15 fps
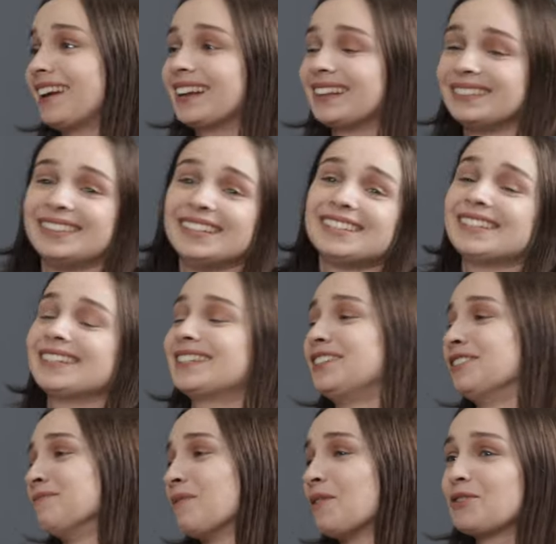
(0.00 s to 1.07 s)
Like, this is
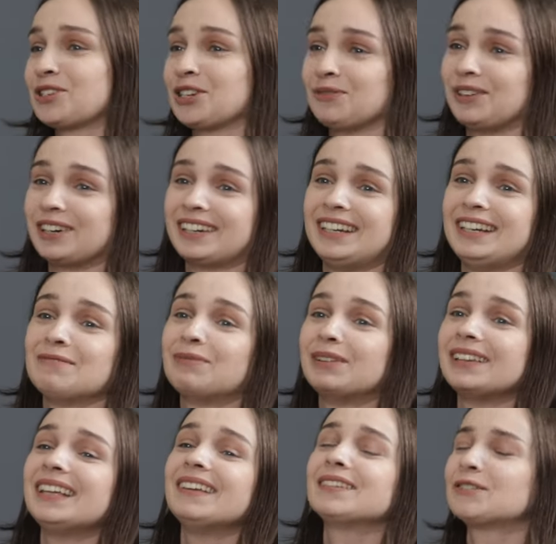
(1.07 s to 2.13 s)
the motion where he
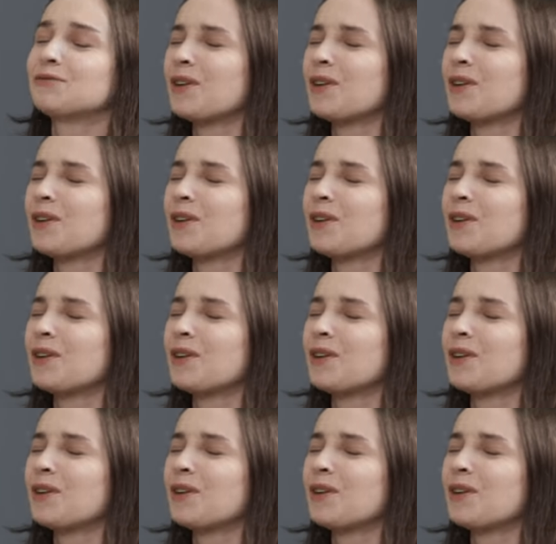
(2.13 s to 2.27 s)
believes